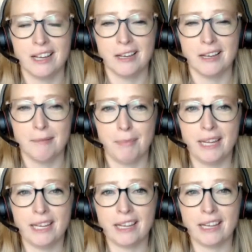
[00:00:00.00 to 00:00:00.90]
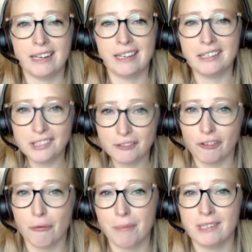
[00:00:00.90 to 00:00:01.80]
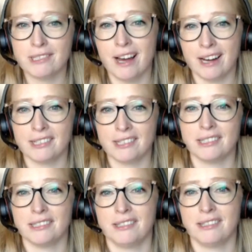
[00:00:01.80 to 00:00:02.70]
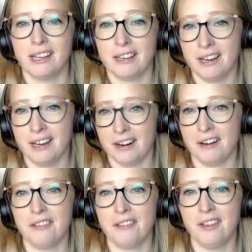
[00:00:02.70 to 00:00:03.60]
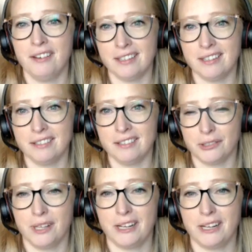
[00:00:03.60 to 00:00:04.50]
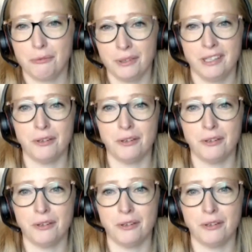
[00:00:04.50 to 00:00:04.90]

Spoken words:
making it easier for women to access the care they need. So that's really cool.